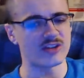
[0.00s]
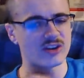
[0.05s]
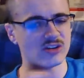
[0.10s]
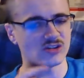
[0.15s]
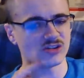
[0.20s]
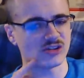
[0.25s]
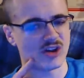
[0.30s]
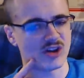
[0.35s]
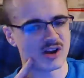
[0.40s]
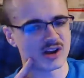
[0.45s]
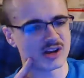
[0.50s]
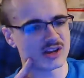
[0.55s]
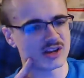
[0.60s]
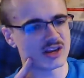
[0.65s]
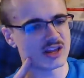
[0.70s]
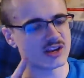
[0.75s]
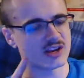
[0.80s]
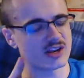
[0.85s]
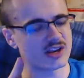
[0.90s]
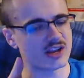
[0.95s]
at this line
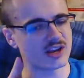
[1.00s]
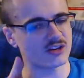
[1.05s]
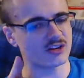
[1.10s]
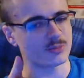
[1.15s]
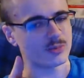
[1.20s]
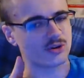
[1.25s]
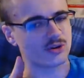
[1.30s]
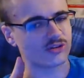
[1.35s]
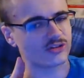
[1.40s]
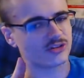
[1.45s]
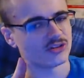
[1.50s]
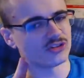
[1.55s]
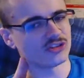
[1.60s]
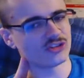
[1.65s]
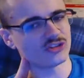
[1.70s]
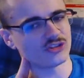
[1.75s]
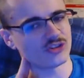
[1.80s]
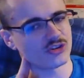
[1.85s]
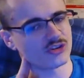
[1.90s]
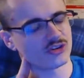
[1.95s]
and then the next person
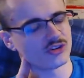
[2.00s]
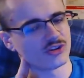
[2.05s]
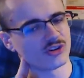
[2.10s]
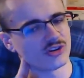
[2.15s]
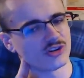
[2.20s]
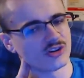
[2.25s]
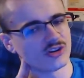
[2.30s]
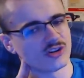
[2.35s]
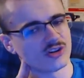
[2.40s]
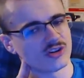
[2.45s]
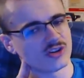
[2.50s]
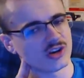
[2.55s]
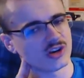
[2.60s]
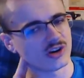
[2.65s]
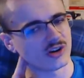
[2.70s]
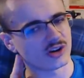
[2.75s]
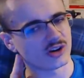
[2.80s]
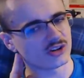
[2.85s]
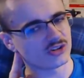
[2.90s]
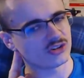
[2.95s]
stood, you
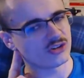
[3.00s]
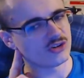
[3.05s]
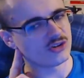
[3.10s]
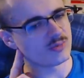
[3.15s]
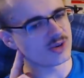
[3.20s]
know, like 2